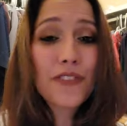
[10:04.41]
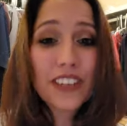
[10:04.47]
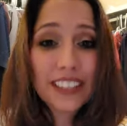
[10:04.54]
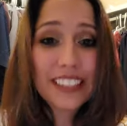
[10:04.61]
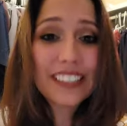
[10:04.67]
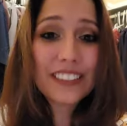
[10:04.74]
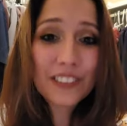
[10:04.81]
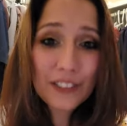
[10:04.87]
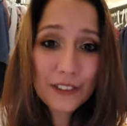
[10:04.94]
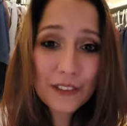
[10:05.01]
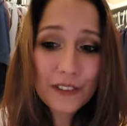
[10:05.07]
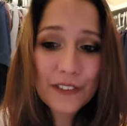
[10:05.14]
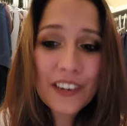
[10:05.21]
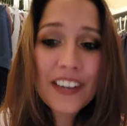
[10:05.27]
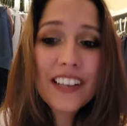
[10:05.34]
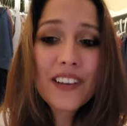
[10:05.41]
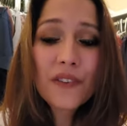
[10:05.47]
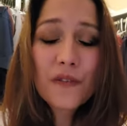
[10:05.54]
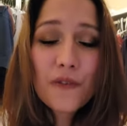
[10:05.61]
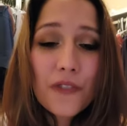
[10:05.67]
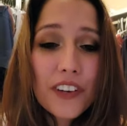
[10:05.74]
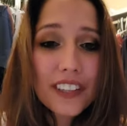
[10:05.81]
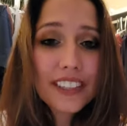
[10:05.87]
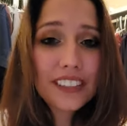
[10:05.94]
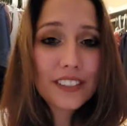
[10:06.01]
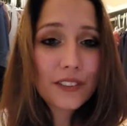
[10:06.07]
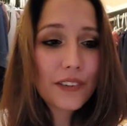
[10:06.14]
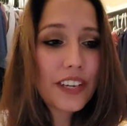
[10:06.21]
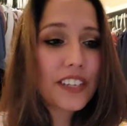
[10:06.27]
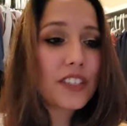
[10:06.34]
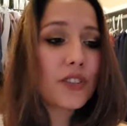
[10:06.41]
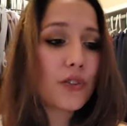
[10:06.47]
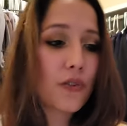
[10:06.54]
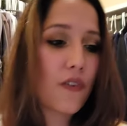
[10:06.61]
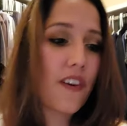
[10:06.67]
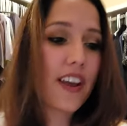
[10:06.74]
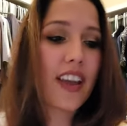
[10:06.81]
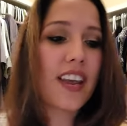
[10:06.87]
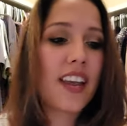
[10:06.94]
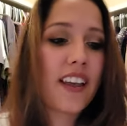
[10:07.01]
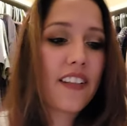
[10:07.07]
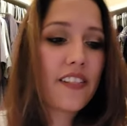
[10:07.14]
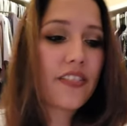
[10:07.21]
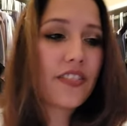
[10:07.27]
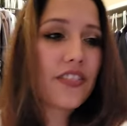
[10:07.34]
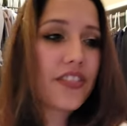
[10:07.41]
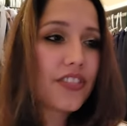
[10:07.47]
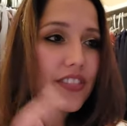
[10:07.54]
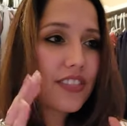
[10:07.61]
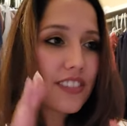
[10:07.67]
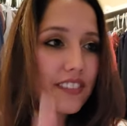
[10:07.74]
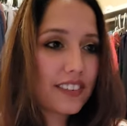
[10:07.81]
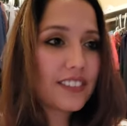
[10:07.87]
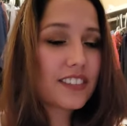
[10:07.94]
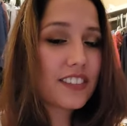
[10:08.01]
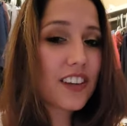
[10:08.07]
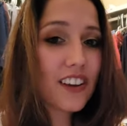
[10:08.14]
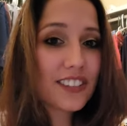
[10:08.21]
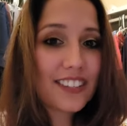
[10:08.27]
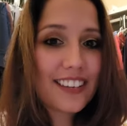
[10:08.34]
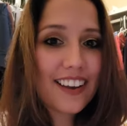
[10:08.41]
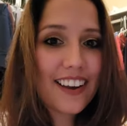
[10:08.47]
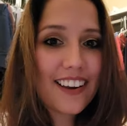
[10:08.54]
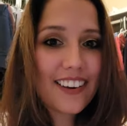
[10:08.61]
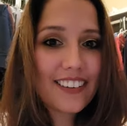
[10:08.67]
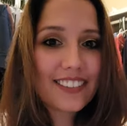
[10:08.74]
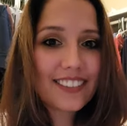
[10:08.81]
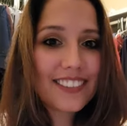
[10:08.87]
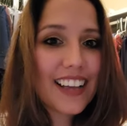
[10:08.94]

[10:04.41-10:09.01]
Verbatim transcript: really do, really do enjoy Dossier.